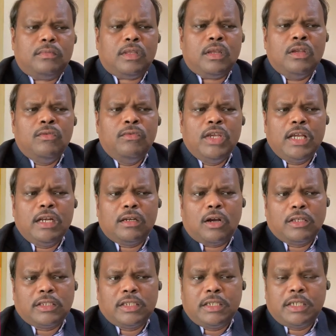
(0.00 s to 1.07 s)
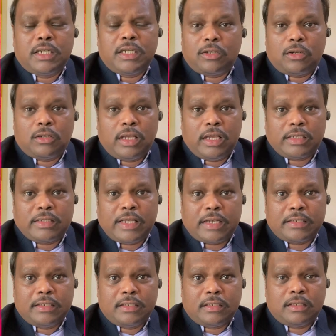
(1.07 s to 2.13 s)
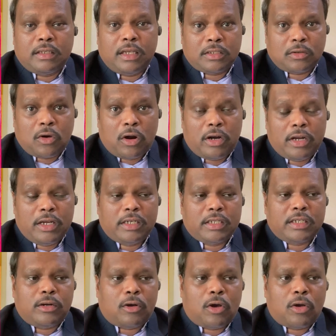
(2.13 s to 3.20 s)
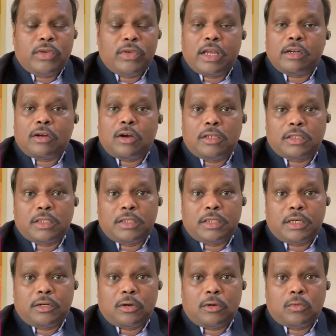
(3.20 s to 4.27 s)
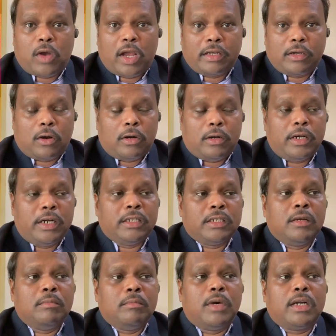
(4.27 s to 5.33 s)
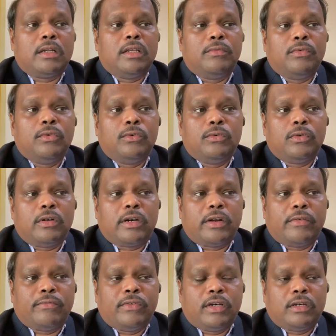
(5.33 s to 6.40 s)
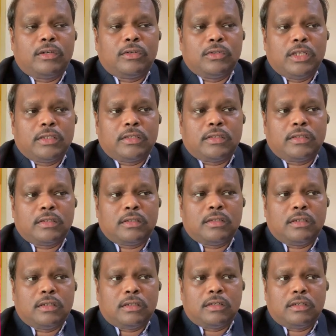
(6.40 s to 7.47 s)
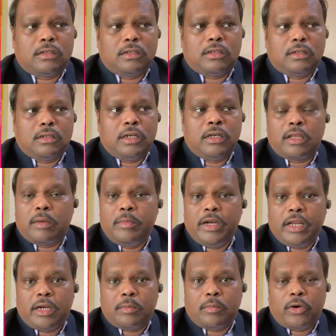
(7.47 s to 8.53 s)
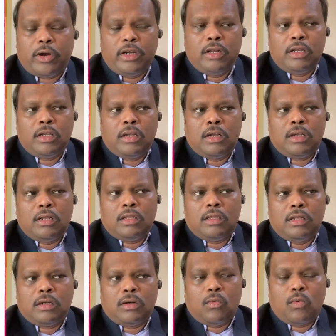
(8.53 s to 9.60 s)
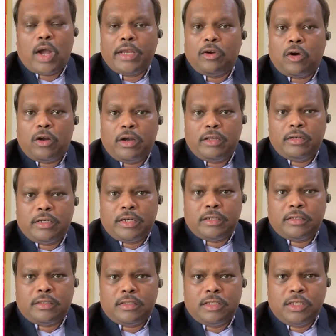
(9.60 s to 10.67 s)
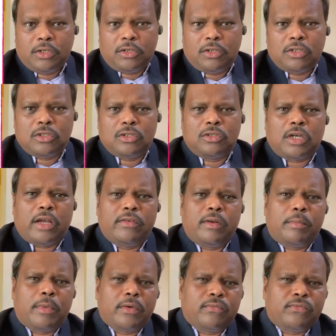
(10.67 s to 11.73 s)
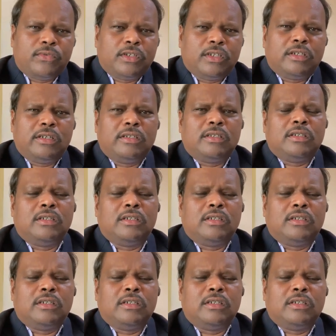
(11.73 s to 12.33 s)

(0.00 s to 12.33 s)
we can concentrate on x-axis, x coordinates, or we can concentrate on y coordinates. But if you refer to this intermediate point, the y coordinate is 0. So I will prefer